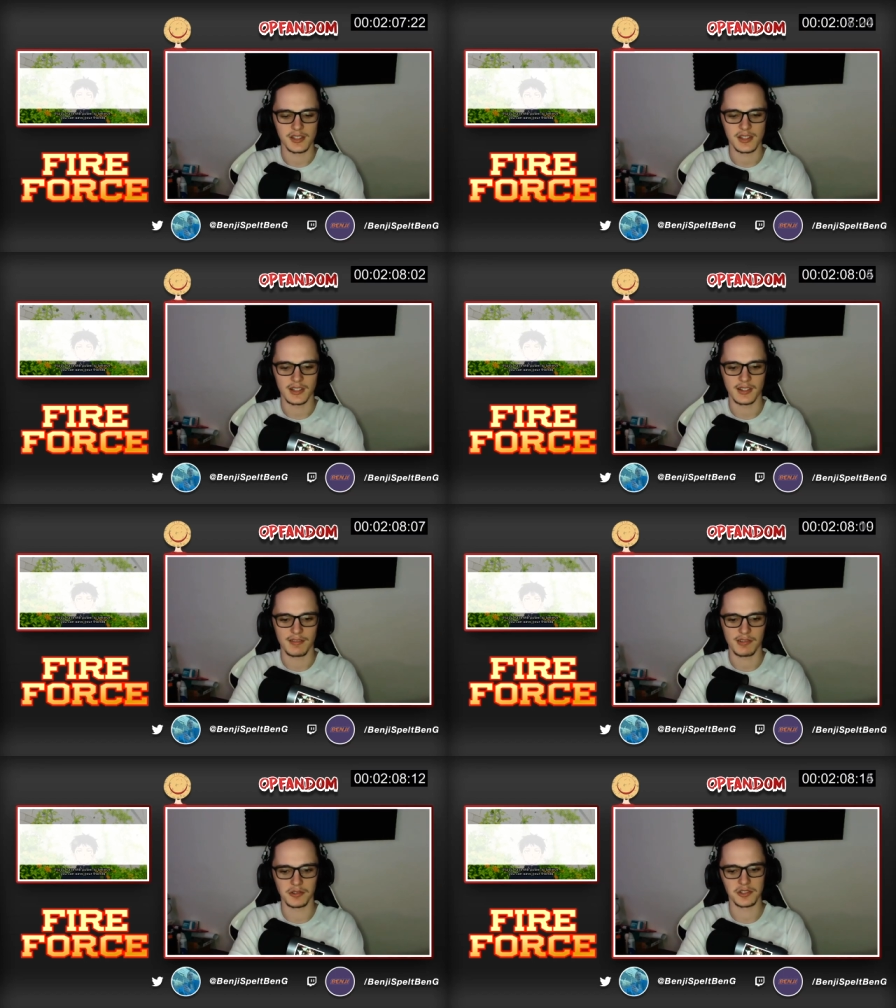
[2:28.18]
this is a
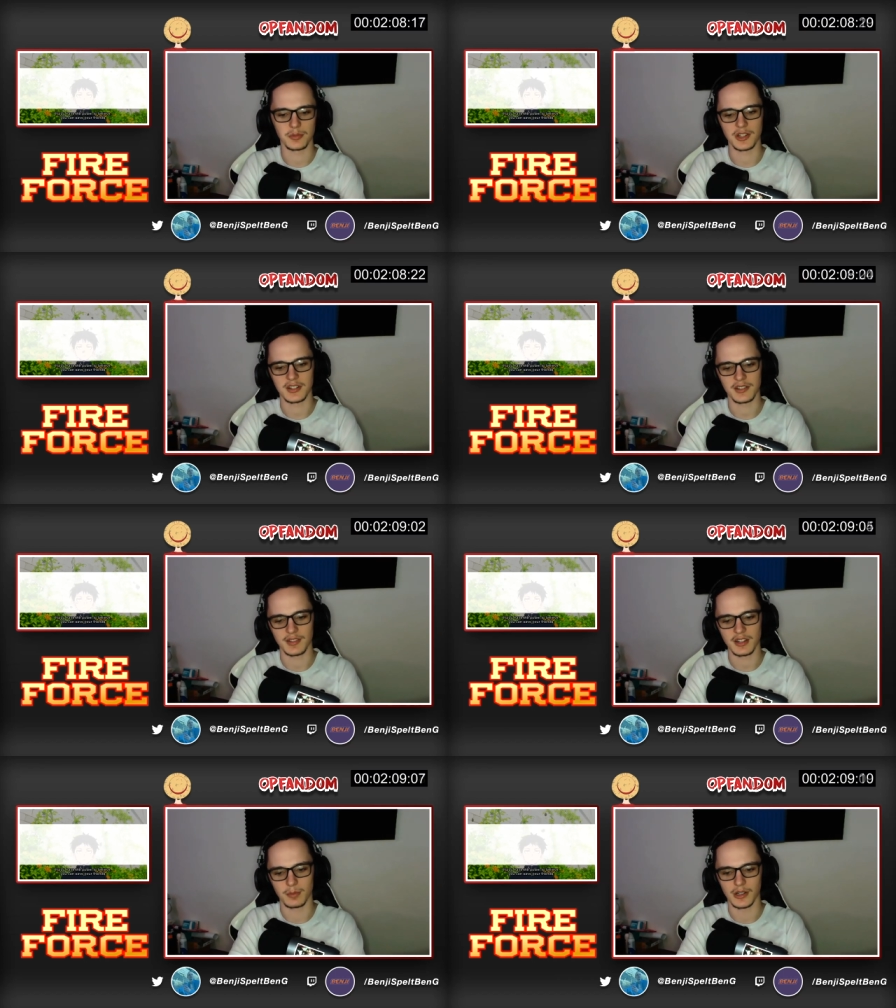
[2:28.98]
difficult subject to
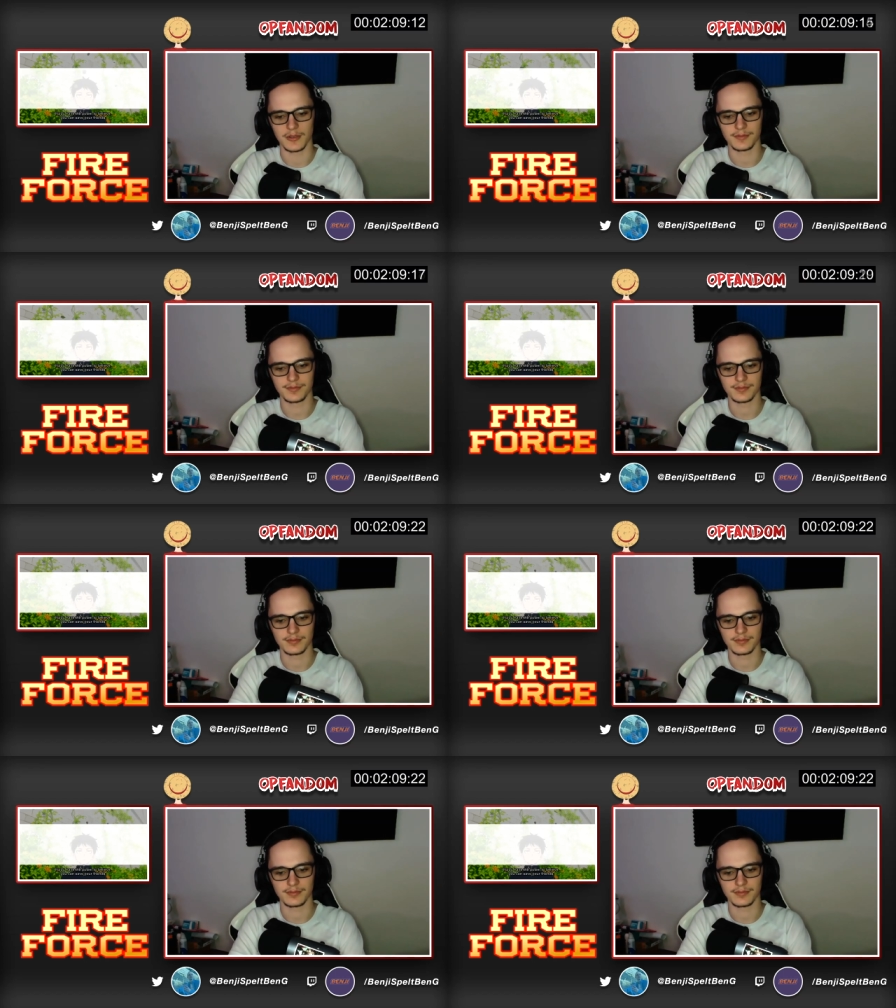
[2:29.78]
think about.